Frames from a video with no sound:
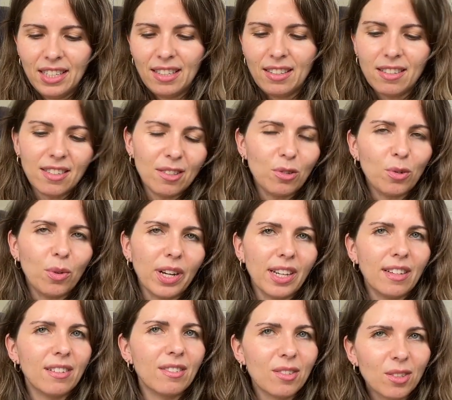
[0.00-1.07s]
easy to
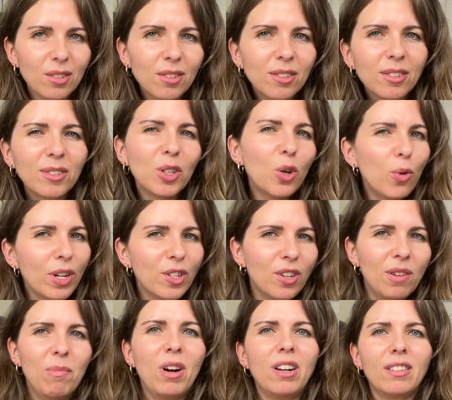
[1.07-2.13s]
wear. So
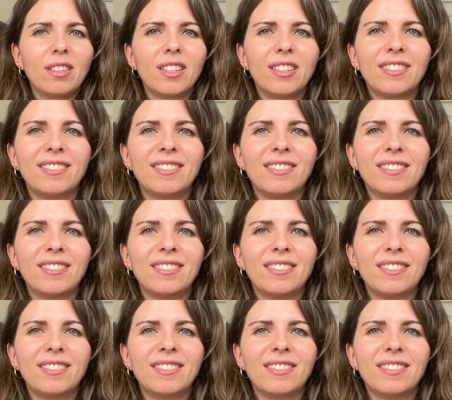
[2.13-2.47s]
question mark.